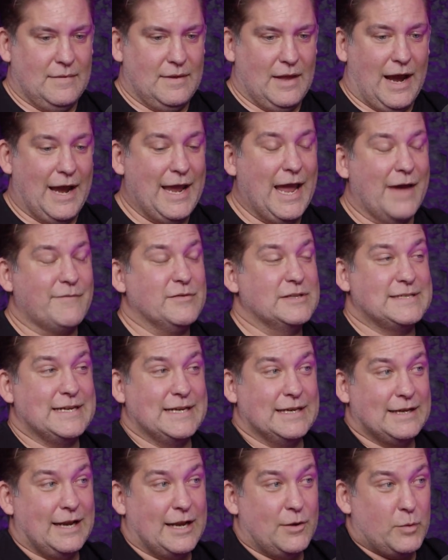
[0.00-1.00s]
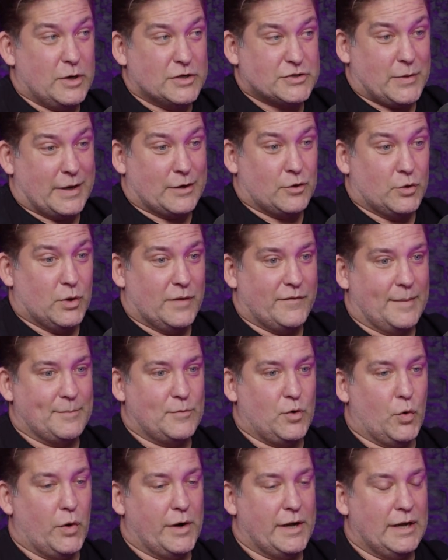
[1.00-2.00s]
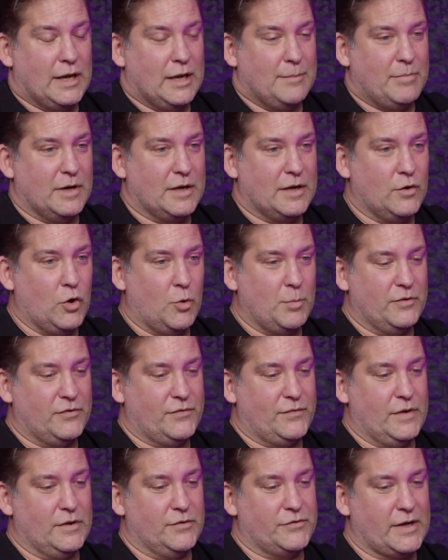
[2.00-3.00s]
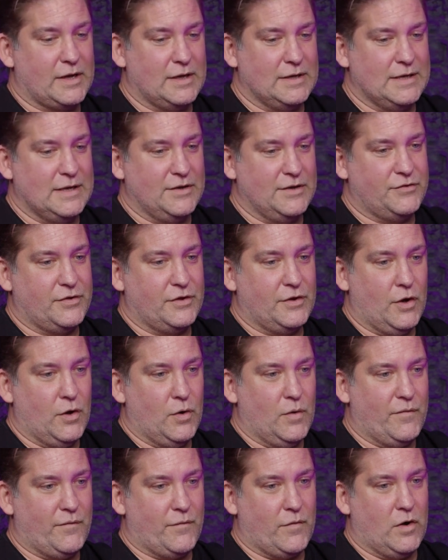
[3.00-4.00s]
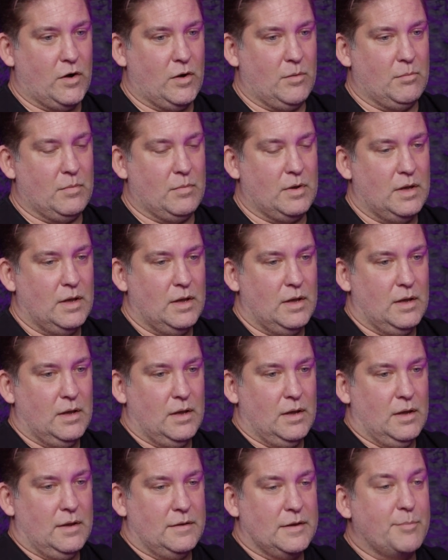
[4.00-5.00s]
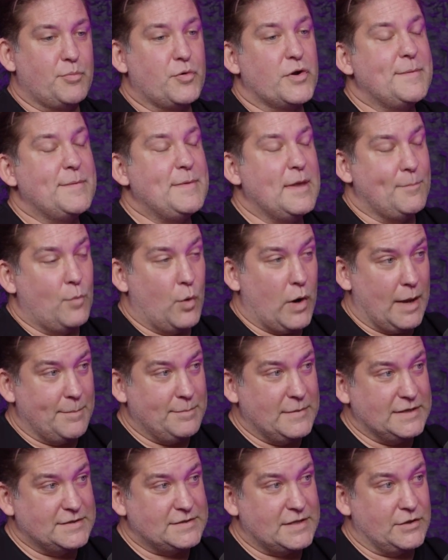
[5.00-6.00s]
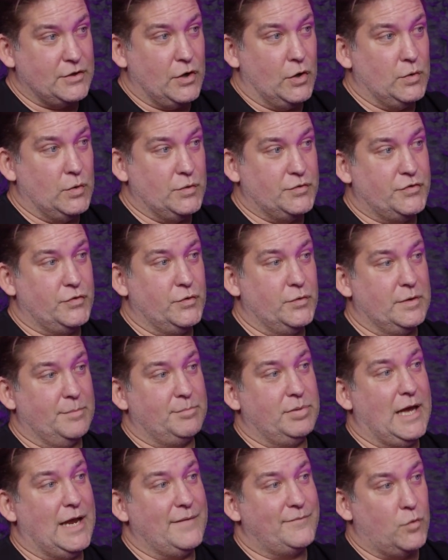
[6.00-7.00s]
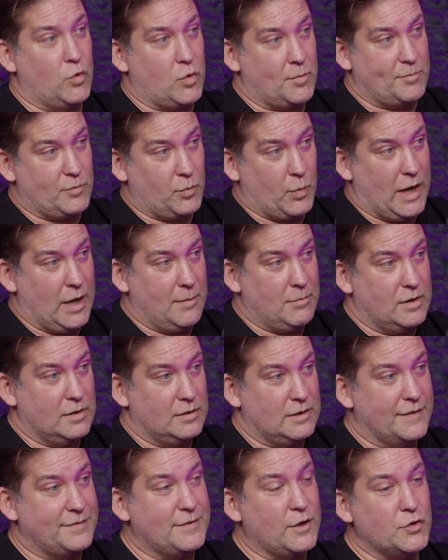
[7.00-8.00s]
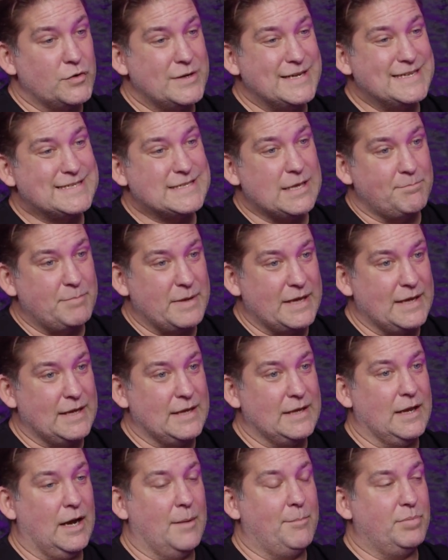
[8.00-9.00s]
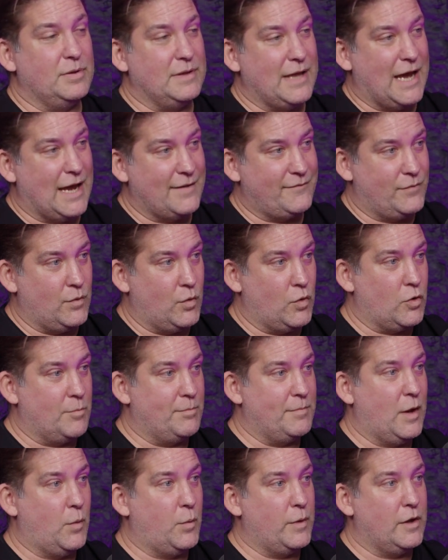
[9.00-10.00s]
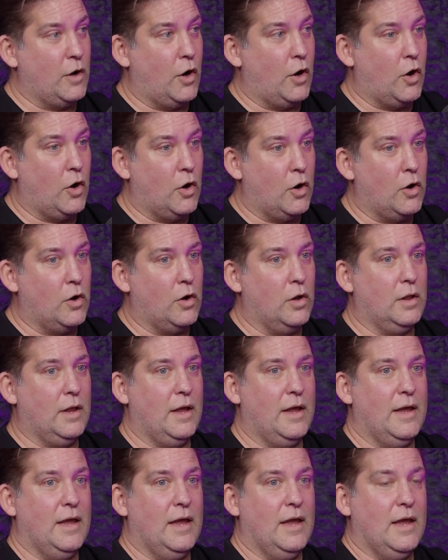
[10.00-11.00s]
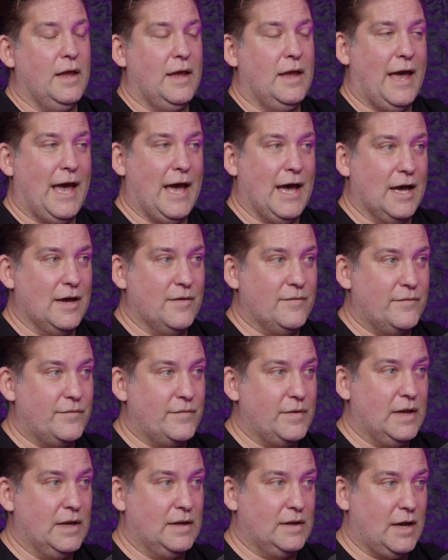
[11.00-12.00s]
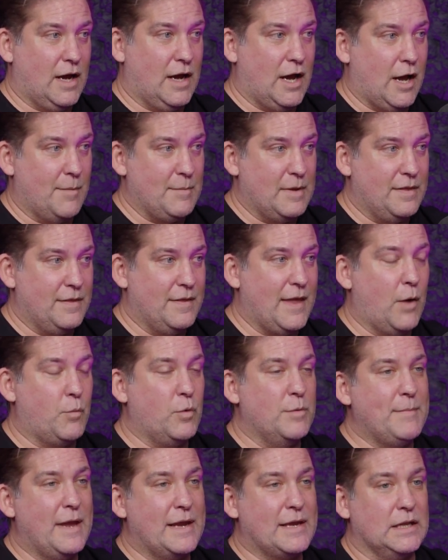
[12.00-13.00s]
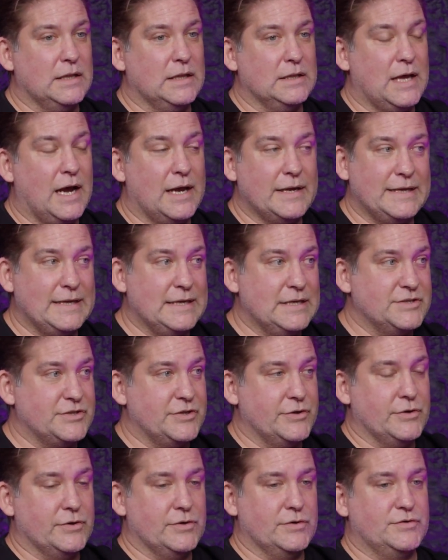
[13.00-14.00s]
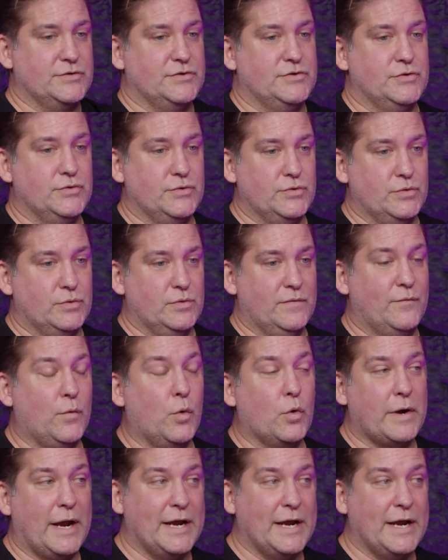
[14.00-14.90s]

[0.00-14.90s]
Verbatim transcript: I haven't seen it anywhere, so I don't know if I'm coining it, but it almost feels like it needs to go from the premium web needs to go to the platformed web. Like there needs to be a platform that we all have in common that would make it a lot easier to for